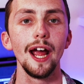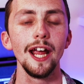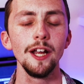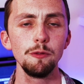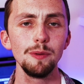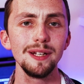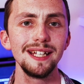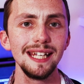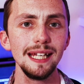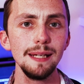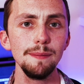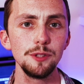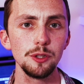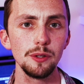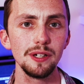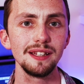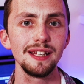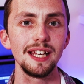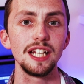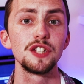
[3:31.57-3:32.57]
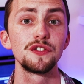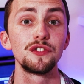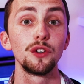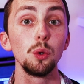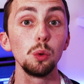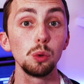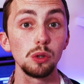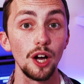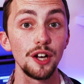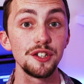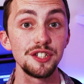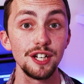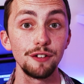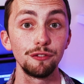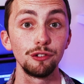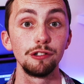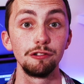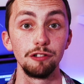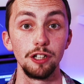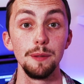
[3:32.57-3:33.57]
If we keep doing this for all our
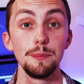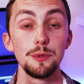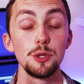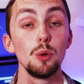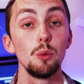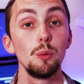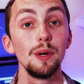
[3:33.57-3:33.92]
different groups,